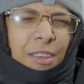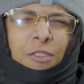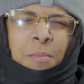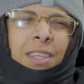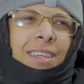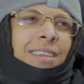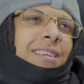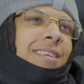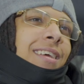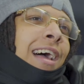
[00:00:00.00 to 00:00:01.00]
For me?
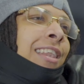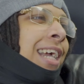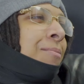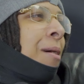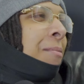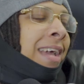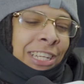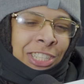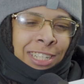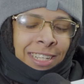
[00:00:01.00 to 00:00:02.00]
I look at my
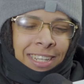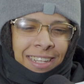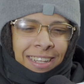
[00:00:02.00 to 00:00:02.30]
manager.